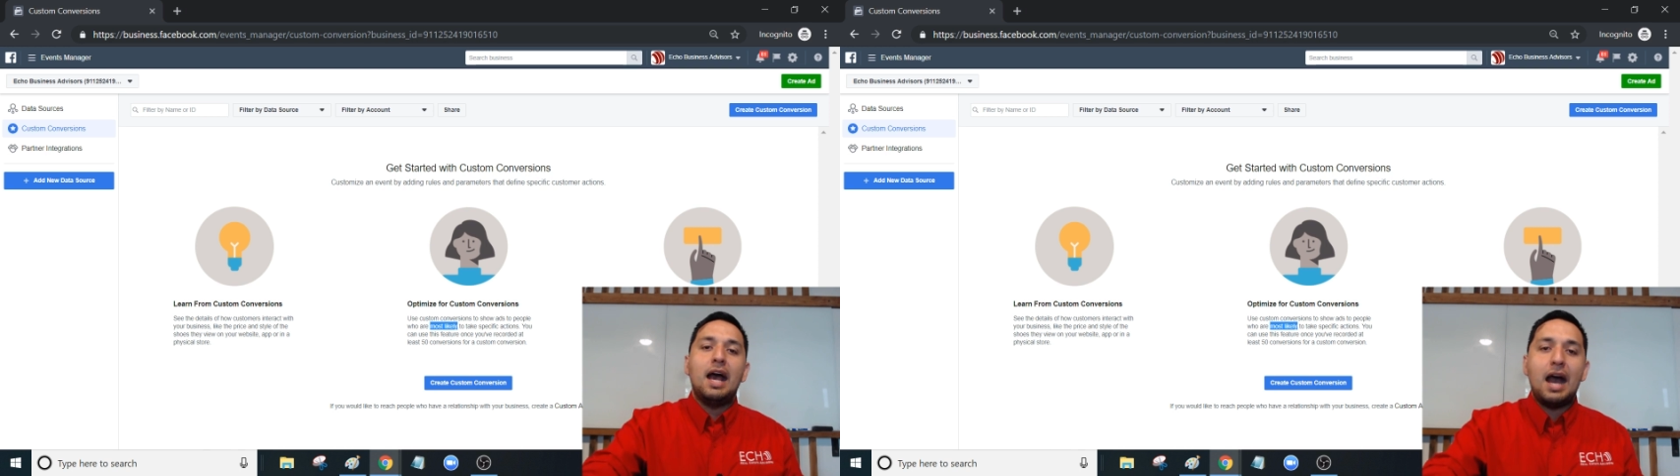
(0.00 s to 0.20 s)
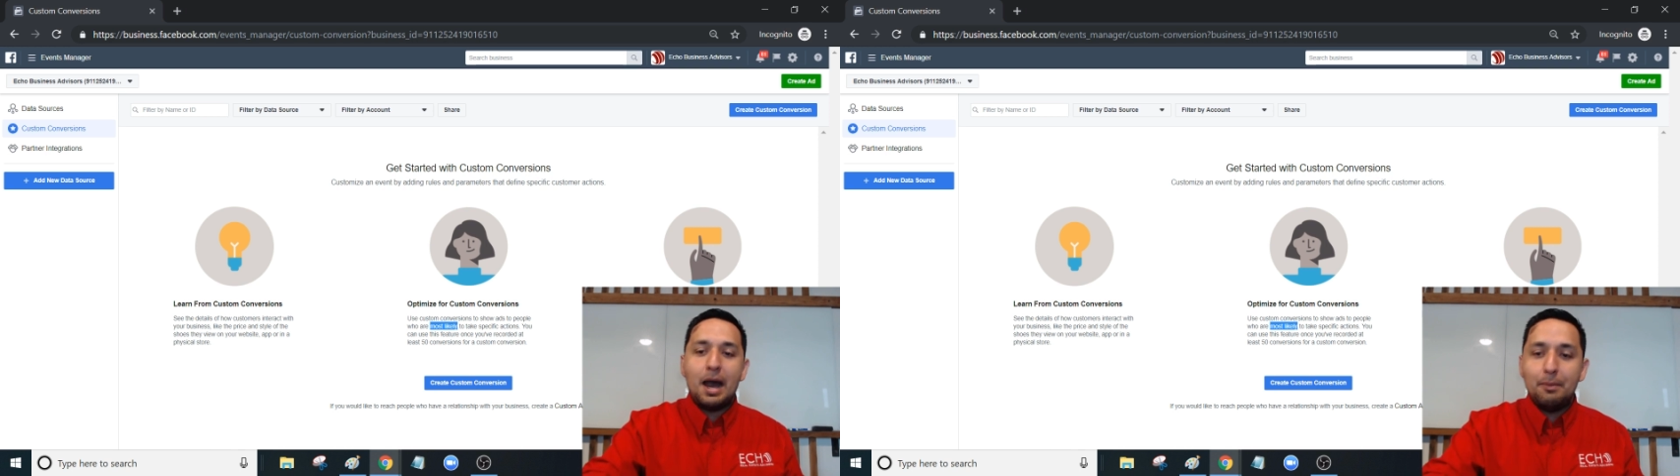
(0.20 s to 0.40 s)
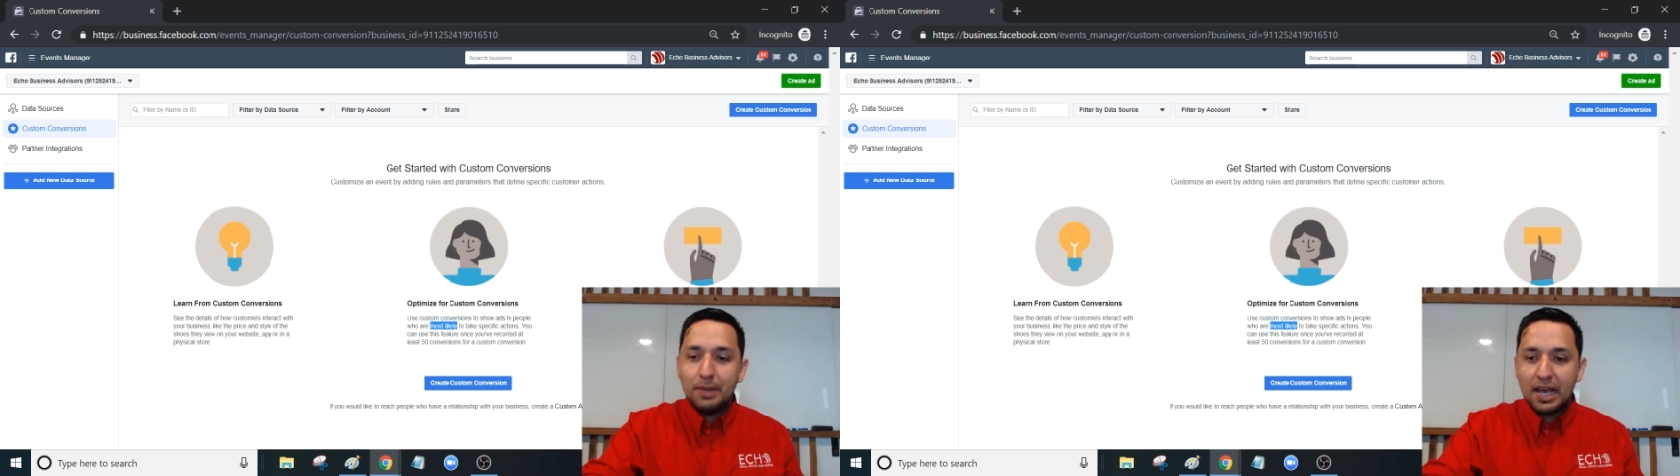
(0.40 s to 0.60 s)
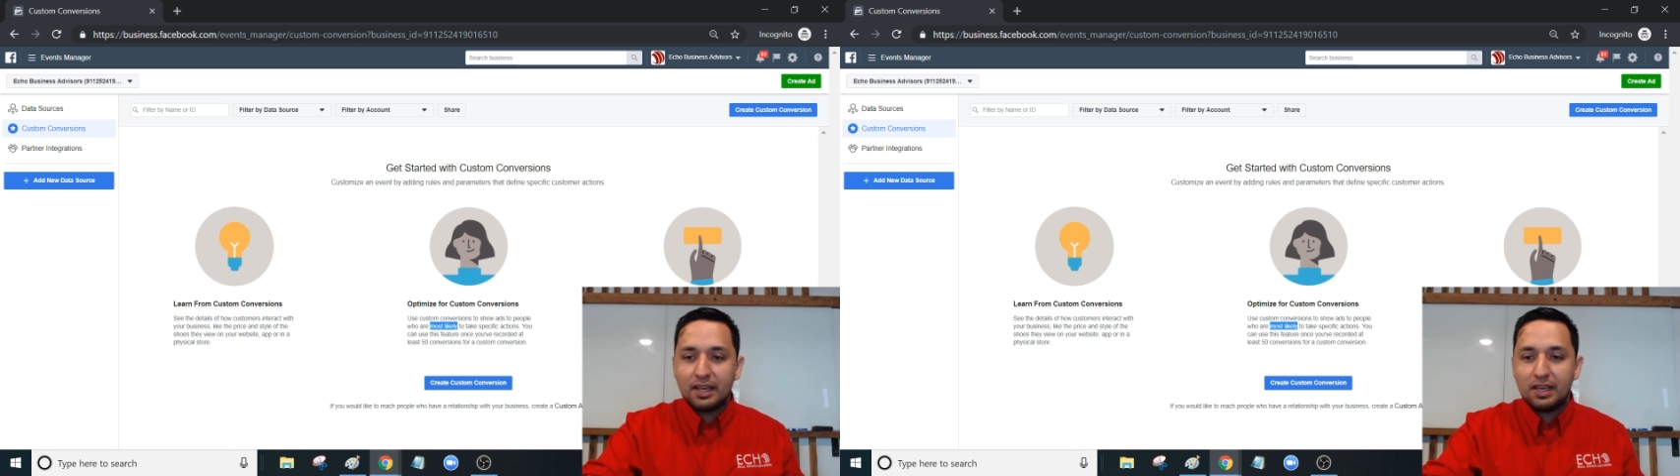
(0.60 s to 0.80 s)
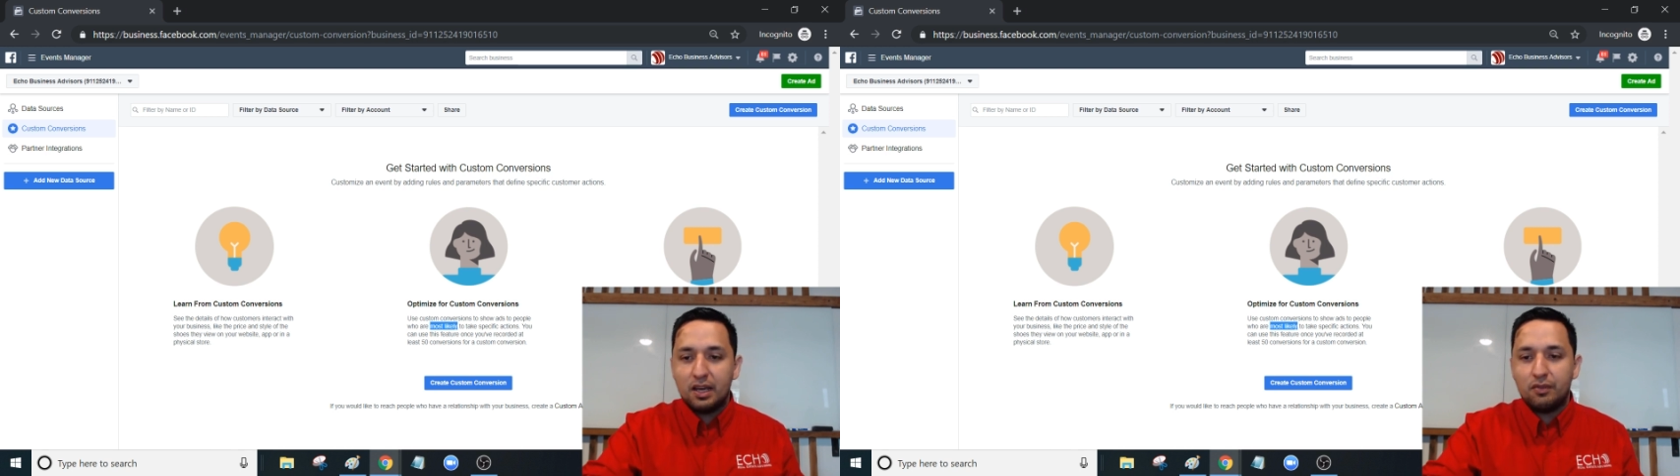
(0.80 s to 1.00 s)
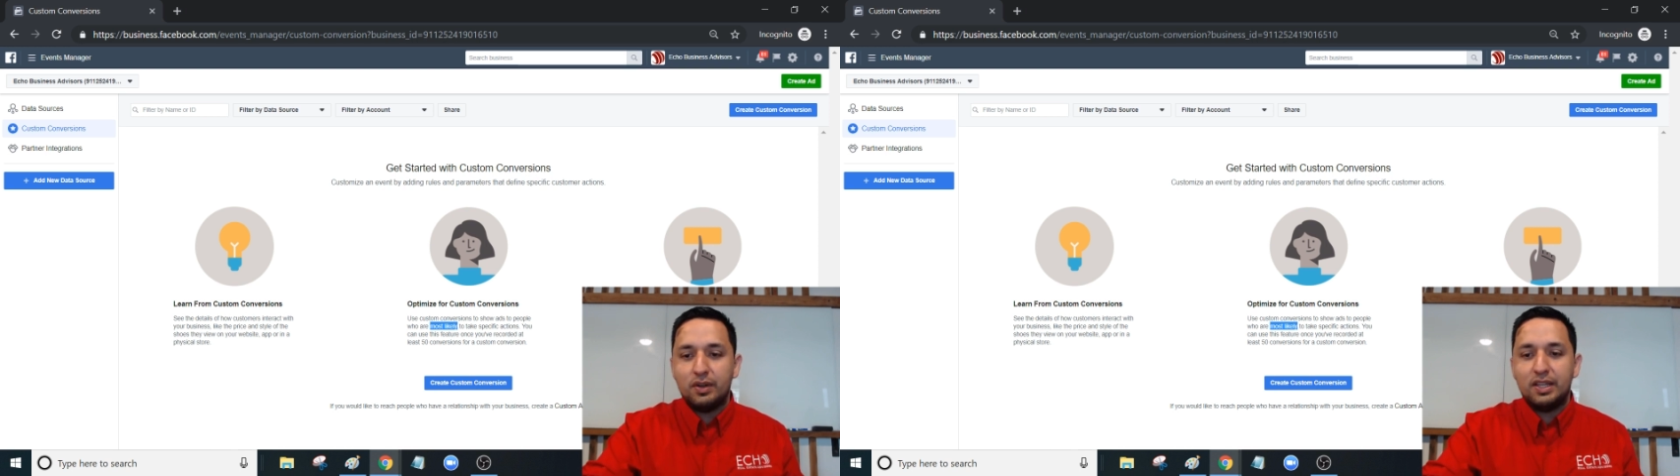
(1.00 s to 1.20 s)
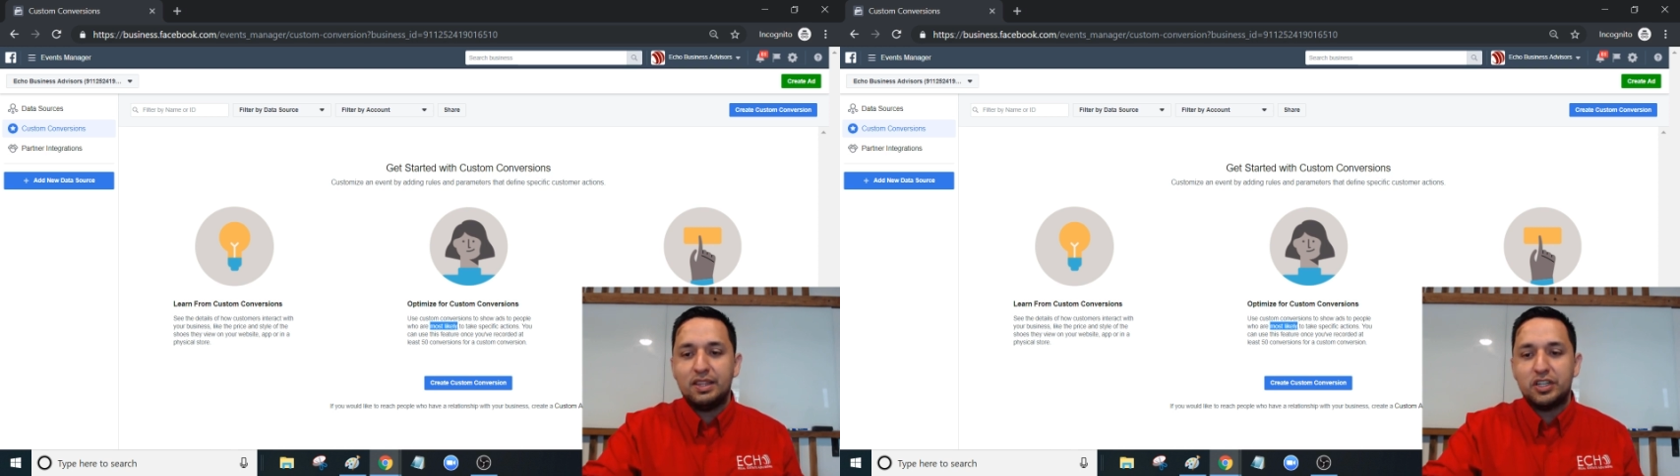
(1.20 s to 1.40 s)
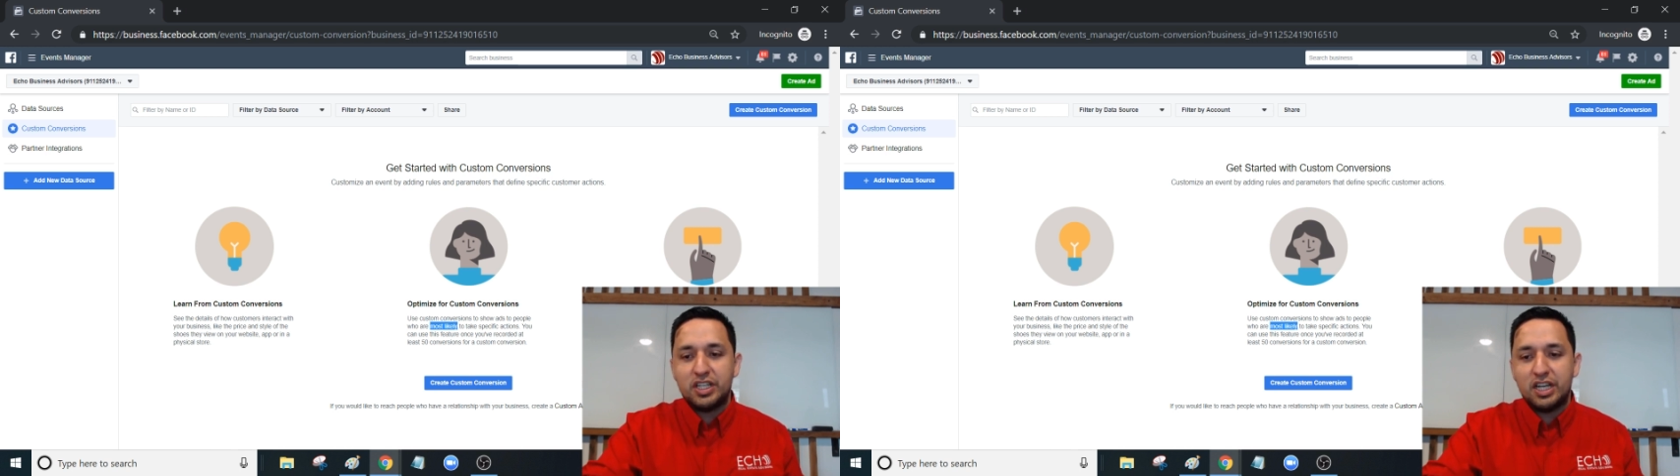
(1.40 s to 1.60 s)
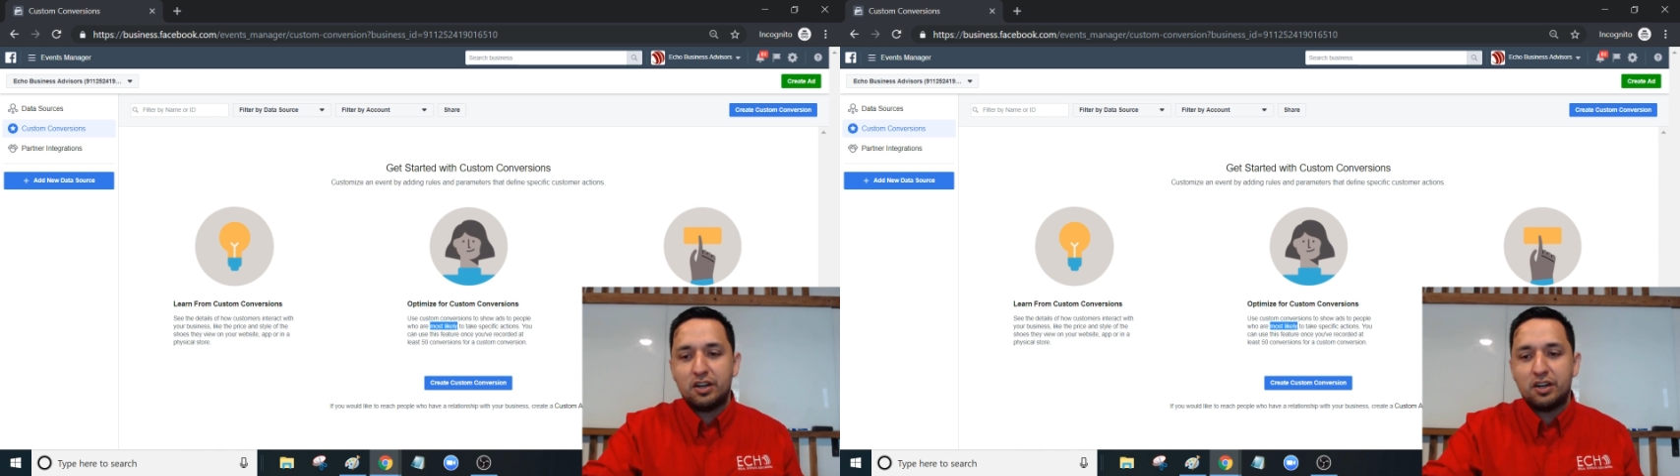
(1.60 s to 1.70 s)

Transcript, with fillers: I'm not covering the share